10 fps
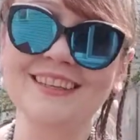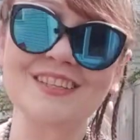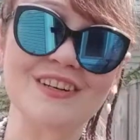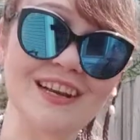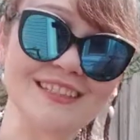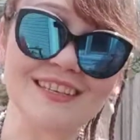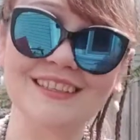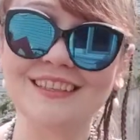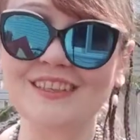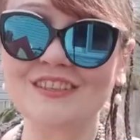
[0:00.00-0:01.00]
trying to,
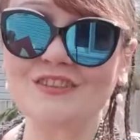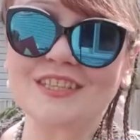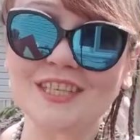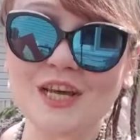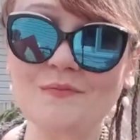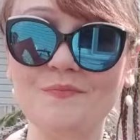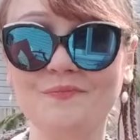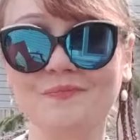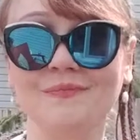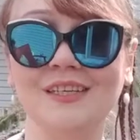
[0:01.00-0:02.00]
you know, dress up,
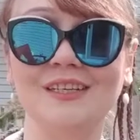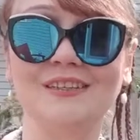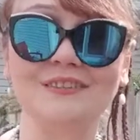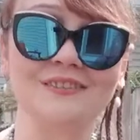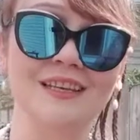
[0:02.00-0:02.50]
you know.